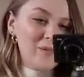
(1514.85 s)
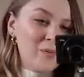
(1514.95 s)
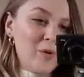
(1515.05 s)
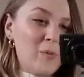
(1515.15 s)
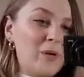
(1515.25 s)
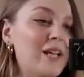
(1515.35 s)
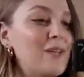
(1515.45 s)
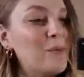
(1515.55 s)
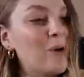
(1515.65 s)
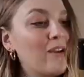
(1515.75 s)
We'll probably
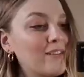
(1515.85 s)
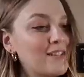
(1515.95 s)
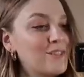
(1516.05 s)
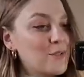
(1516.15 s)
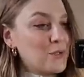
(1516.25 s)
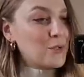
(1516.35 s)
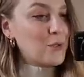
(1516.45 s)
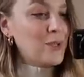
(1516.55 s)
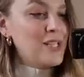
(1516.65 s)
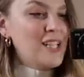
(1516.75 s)
end up wearing this
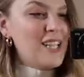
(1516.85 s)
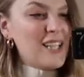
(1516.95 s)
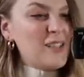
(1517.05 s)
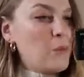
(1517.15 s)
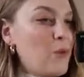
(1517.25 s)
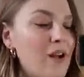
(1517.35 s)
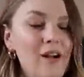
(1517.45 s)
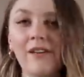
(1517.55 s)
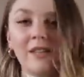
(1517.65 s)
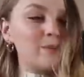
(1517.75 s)
to like the
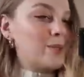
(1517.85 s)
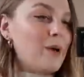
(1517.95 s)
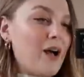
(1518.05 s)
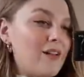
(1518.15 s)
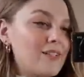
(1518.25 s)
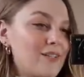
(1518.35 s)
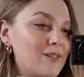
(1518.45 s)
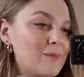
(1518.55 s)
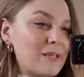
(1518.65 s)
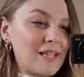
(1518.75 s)
work Christmas party or
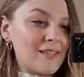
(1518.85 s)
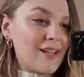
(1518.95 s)
something like